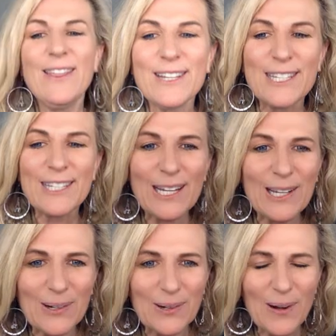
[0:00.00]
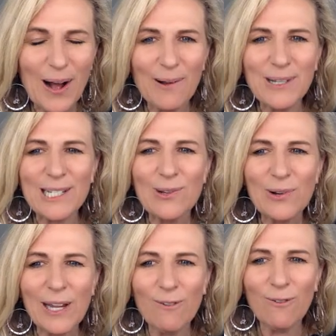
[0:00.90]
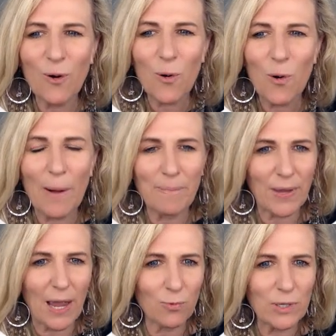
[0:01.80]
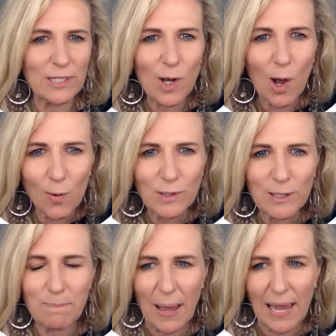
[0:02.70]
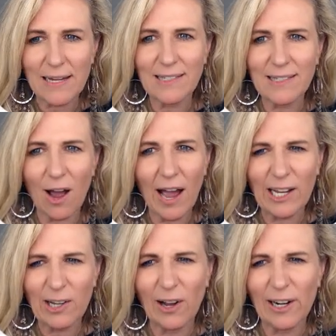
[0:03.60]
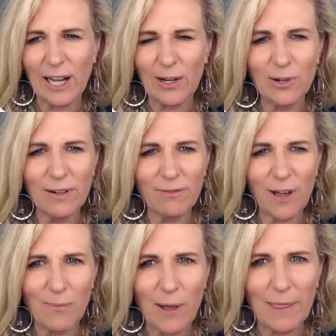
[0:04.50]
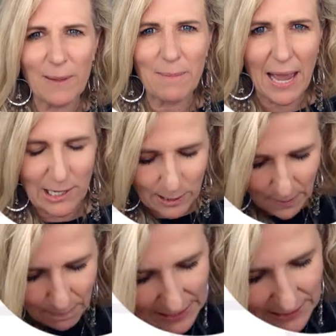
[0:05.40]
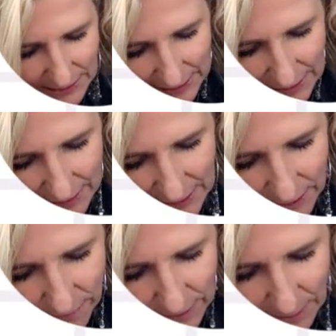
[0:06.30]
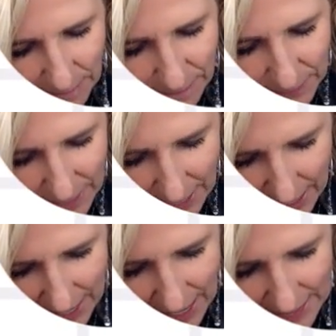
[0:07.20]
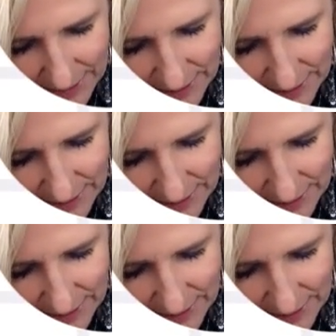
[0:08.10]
The seal, I was looking for a results-based icon and I couldn't find one that matched. But basically think of him as the